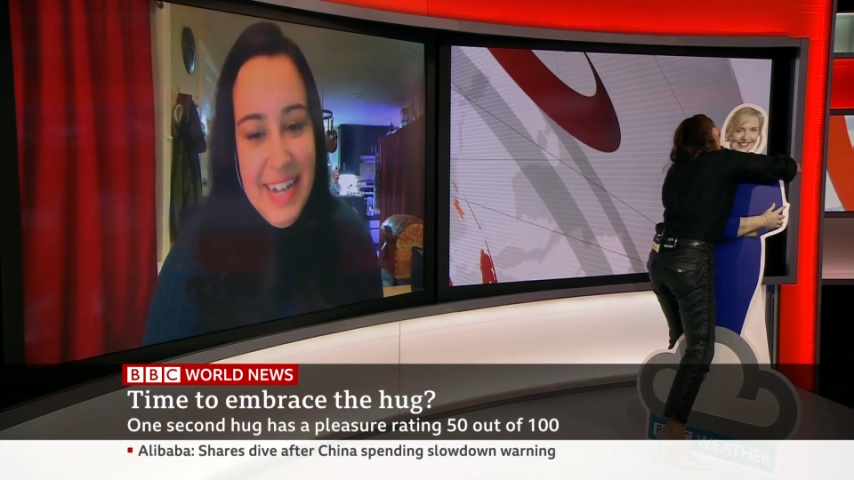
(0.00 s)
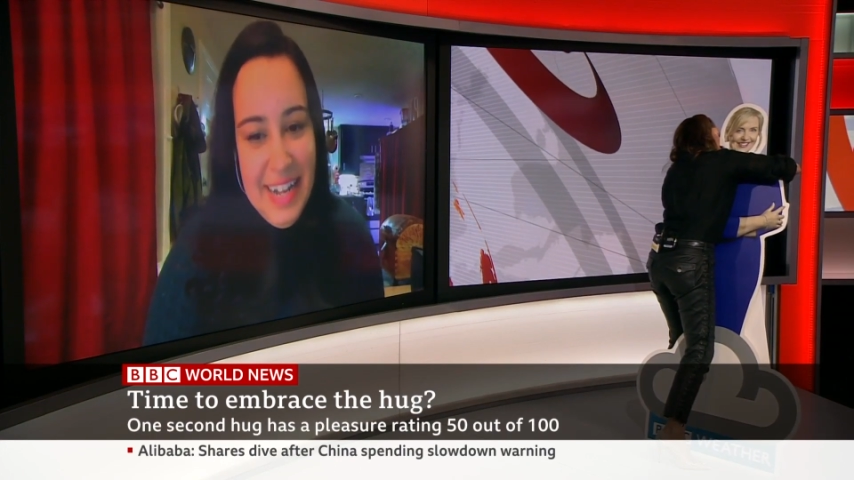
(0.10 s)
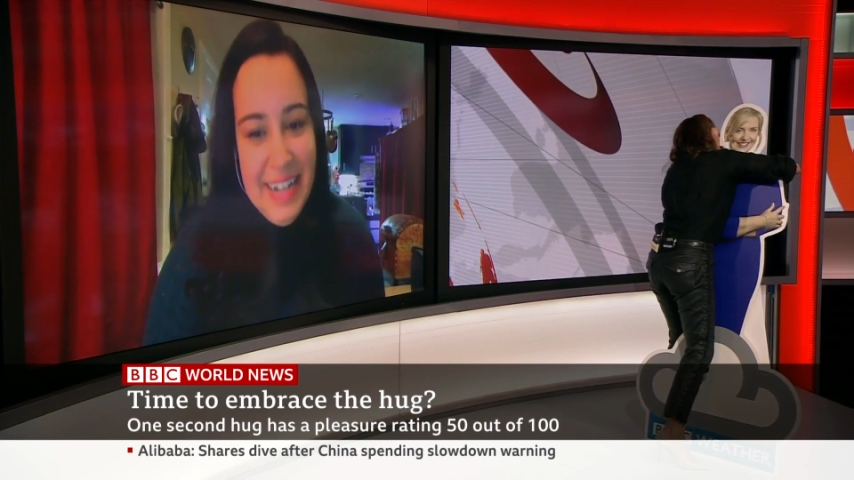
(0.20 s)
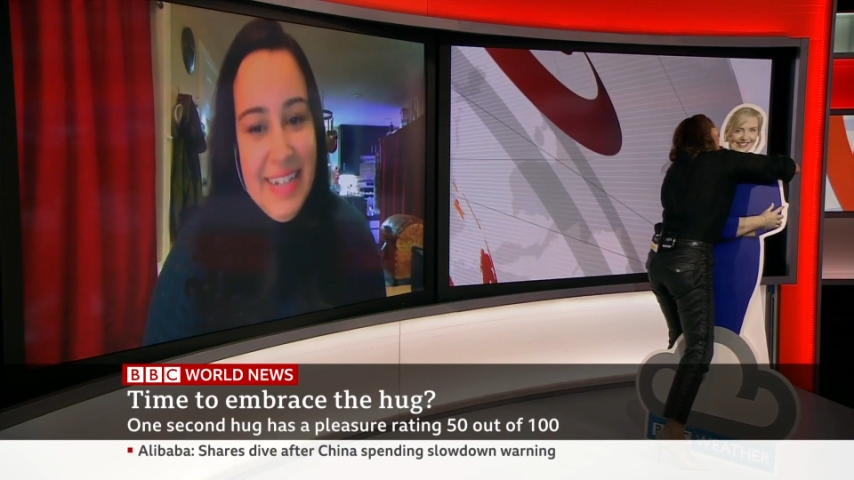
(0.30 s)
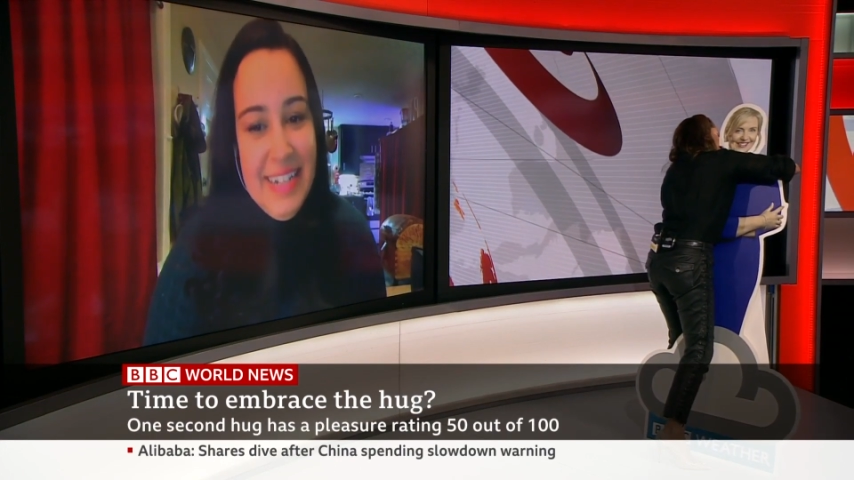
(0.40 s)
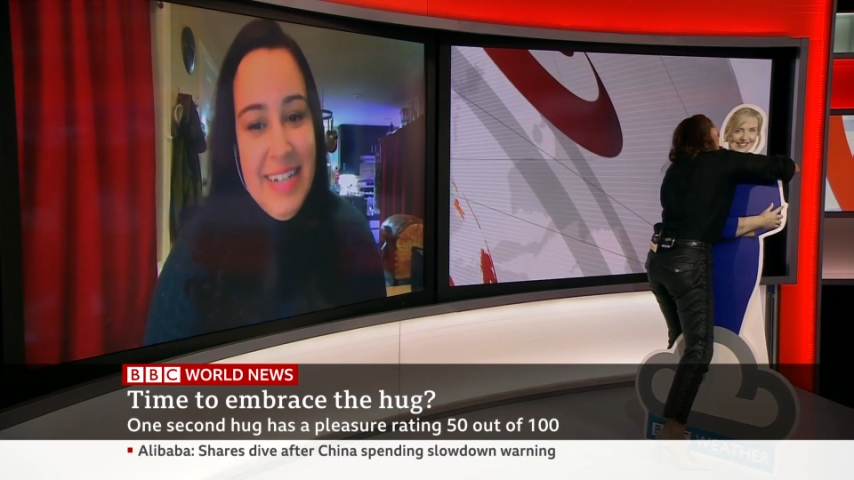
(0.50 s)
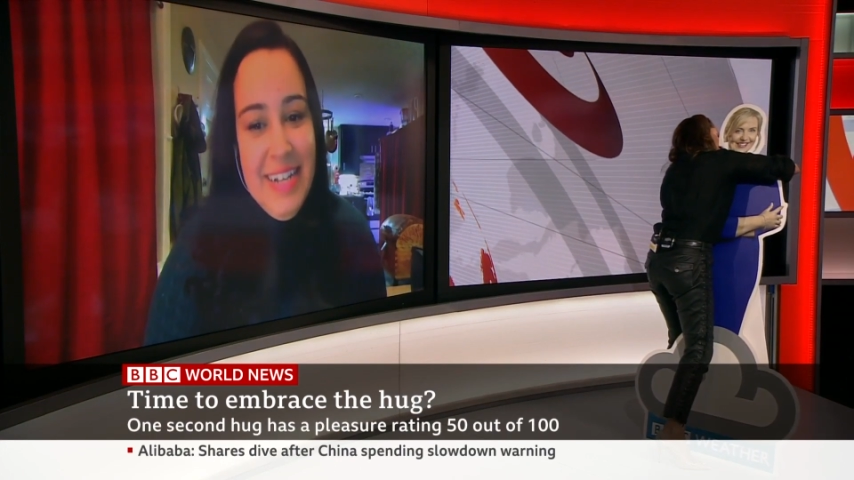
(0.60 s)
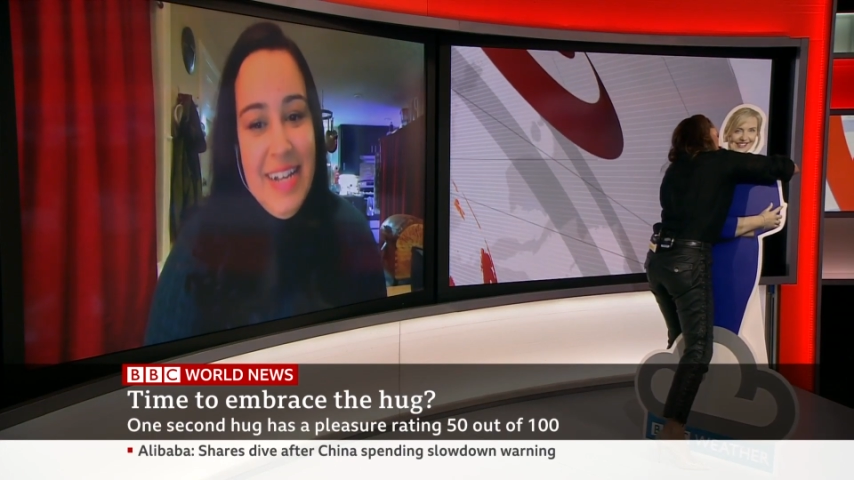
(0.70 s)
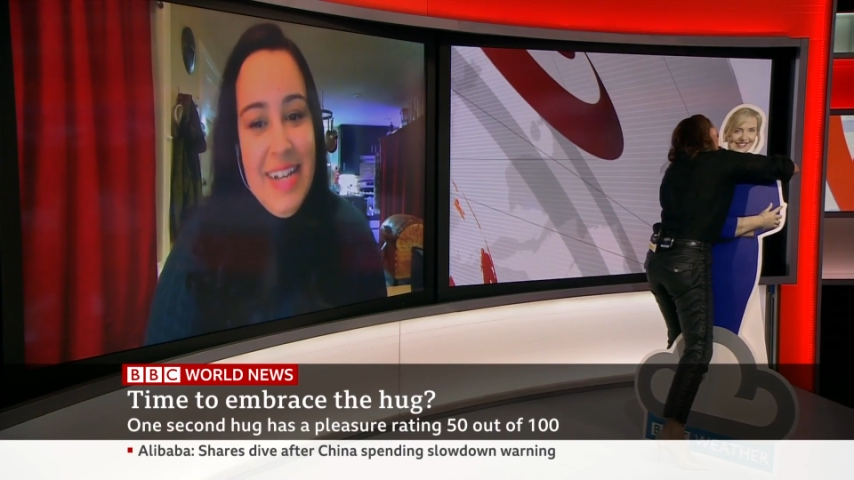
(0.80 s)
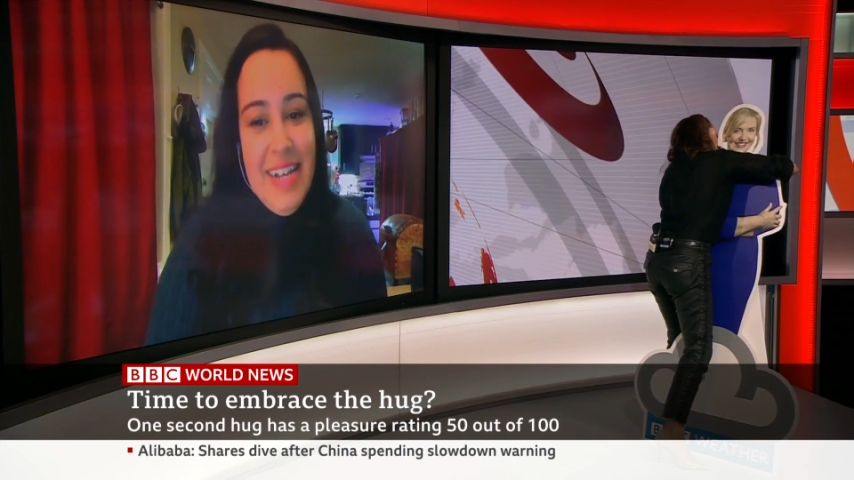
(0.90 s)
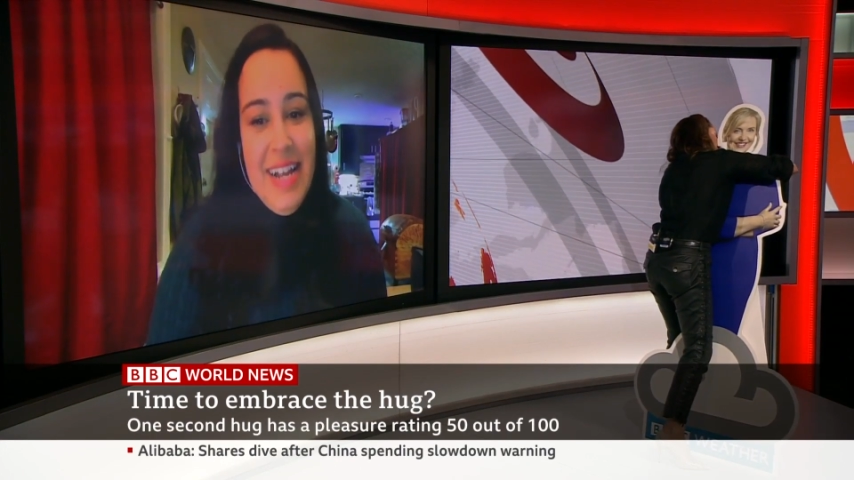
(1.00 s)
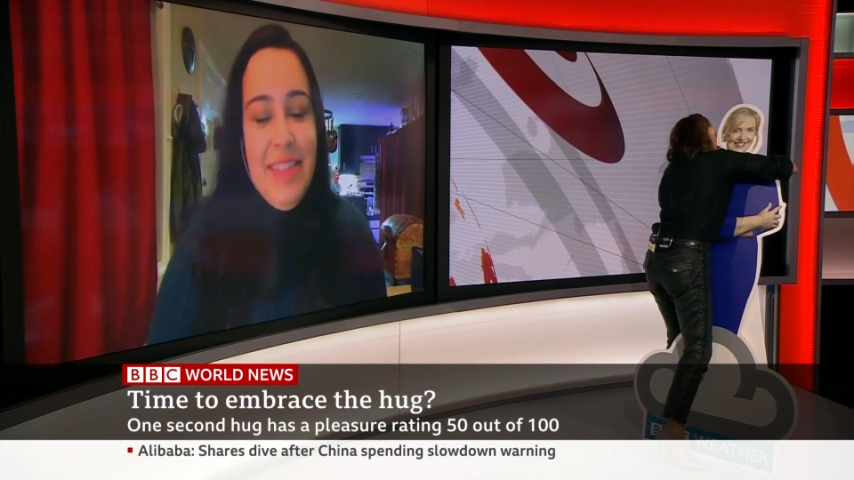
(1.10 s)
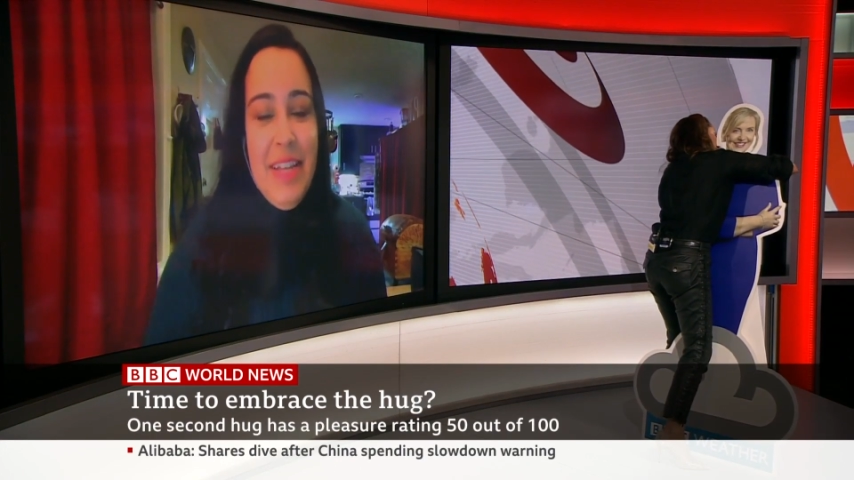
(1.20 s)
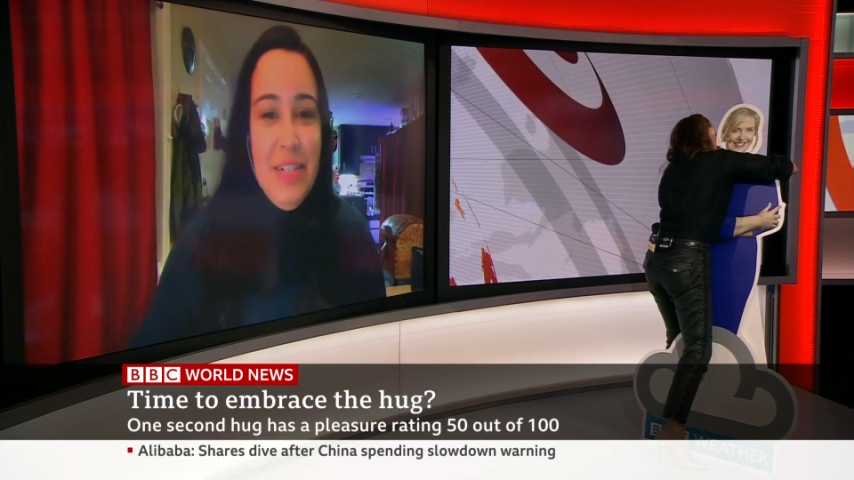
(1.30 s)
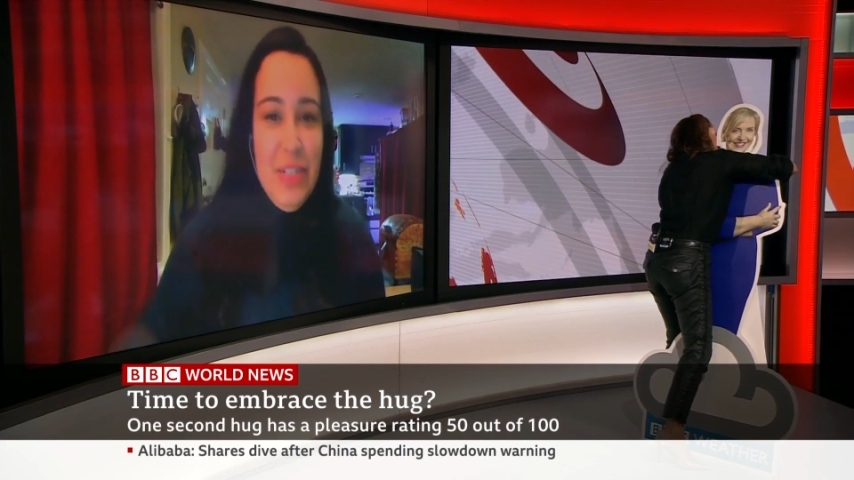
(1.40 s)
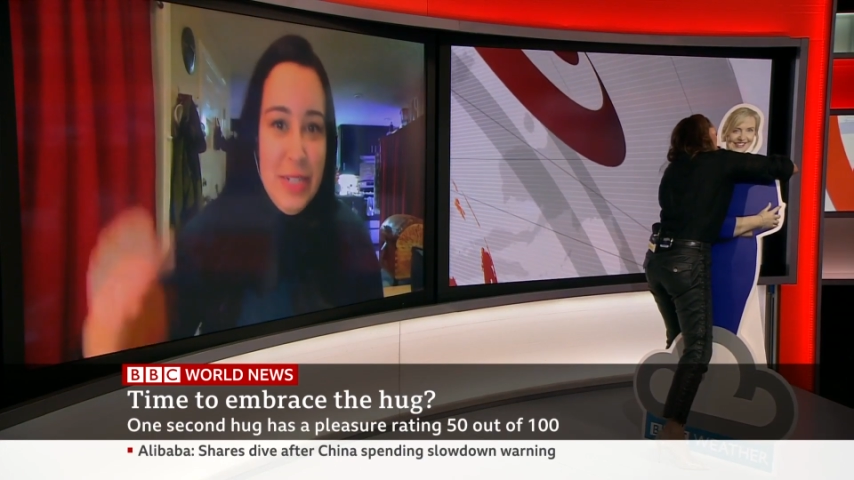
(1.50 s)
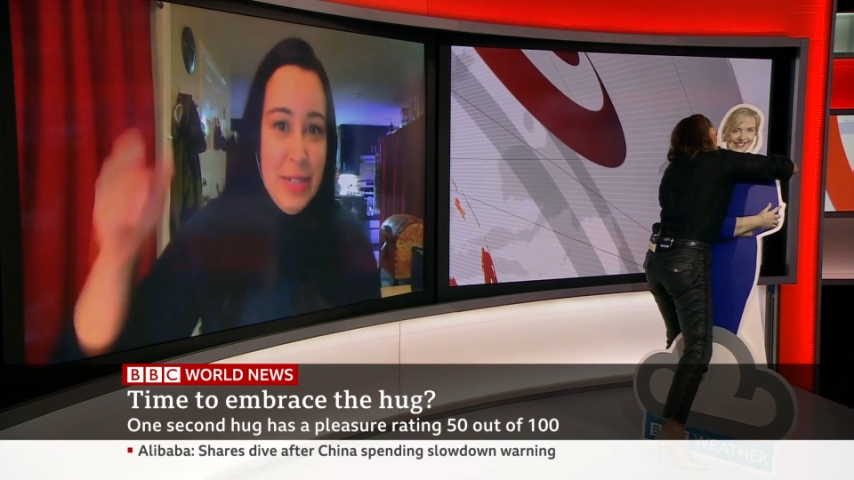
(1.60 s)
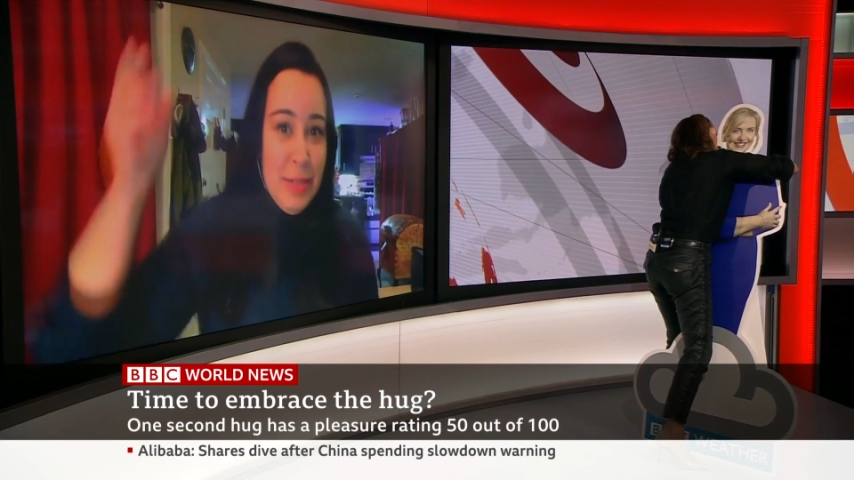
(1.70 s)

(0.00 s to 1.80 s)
Yeah. Okay, and then you can well,